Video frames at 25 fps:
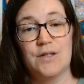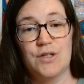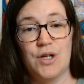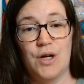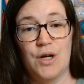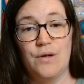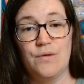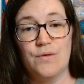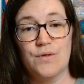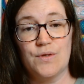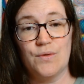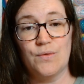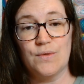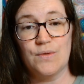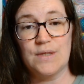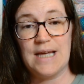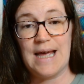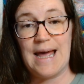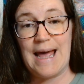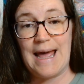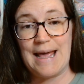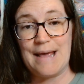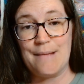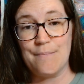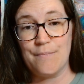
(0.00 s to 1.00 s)
total to
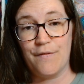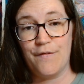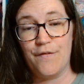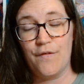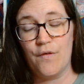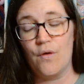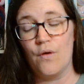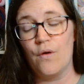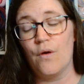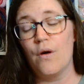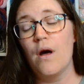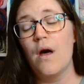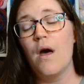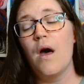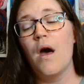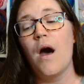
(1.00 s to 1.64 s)
aim for.